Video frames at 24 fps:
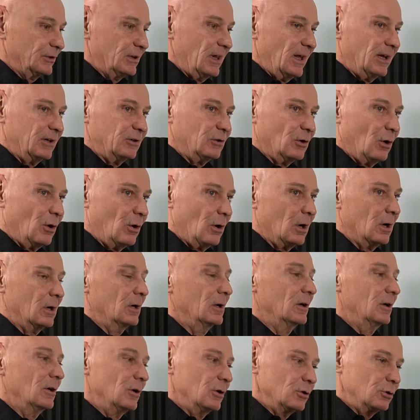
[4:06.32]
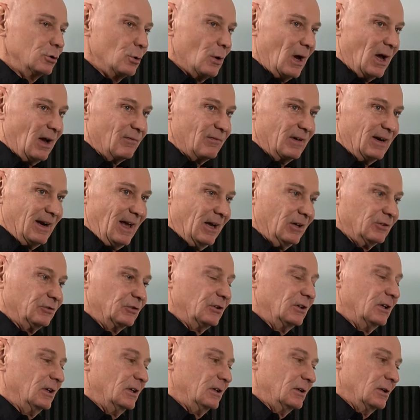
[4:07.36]
to that car, you have an
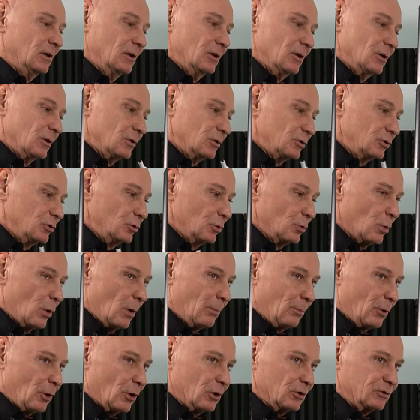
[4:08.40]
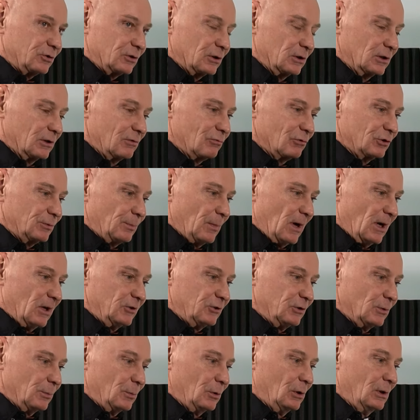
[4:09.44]
accident, you are personally
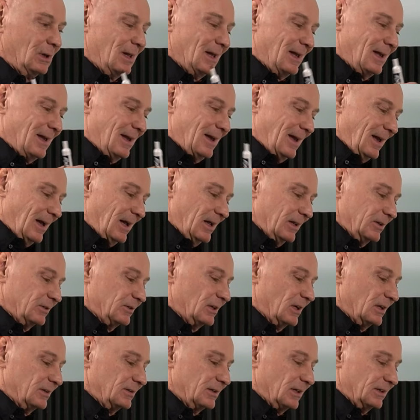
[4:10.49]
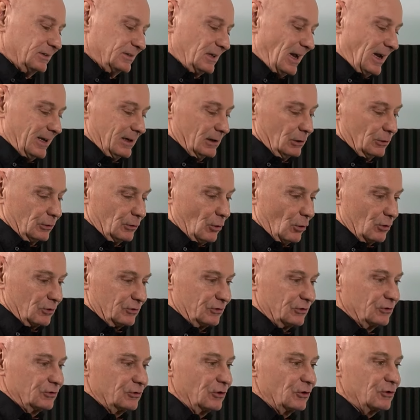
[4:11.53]
responsible, and the title of the car,
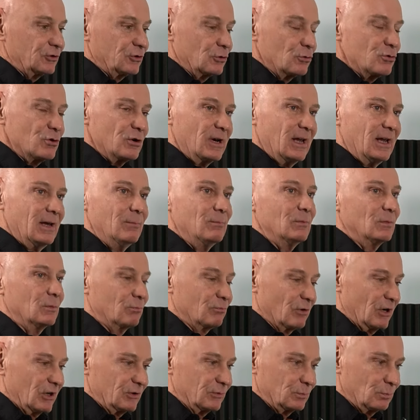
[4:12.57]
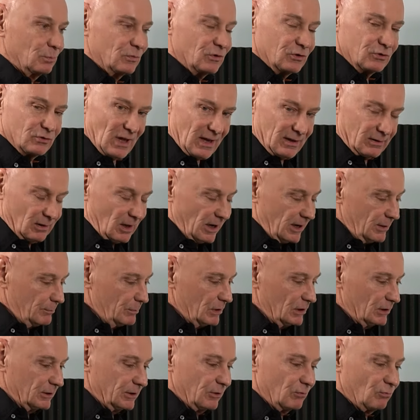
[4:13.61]
since it's in your name, brings that
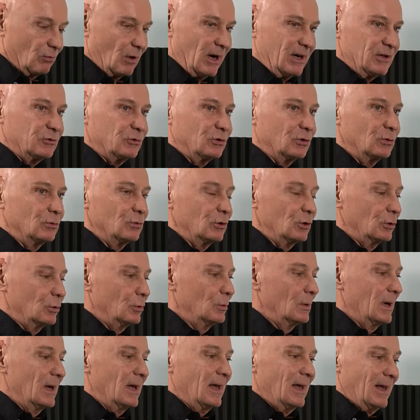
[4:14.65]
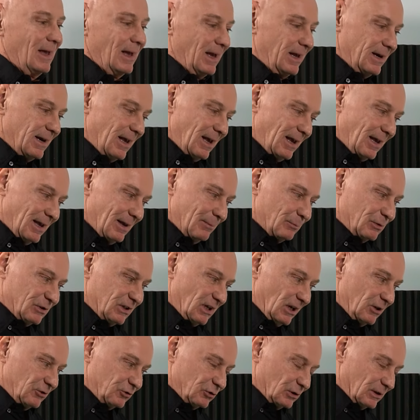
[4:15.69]
liability right to you, and
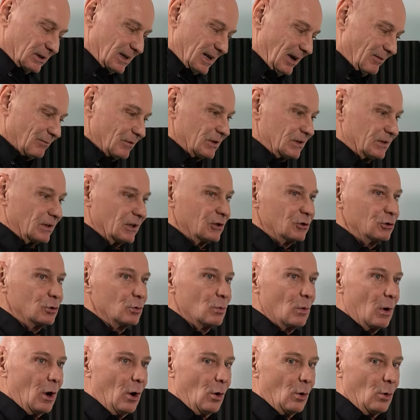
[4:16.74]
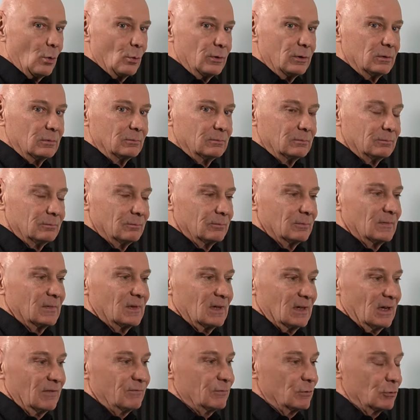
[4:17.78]
potentially everything you own,
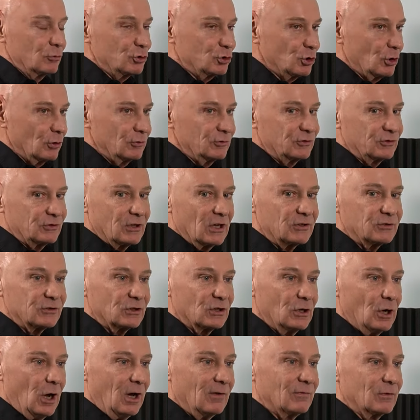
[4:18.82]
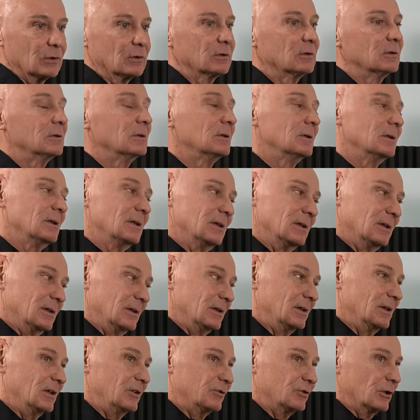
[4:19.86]
if your insurance doesn't cover,
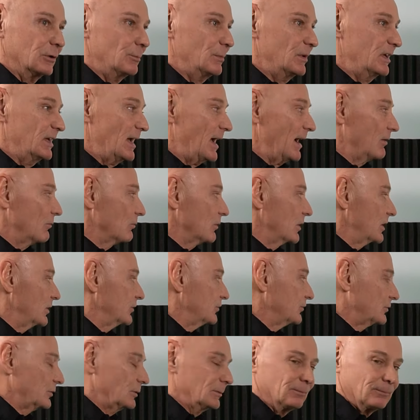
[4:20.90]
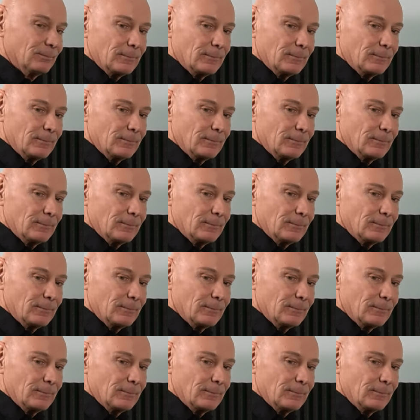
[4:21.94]
is going to be at risk.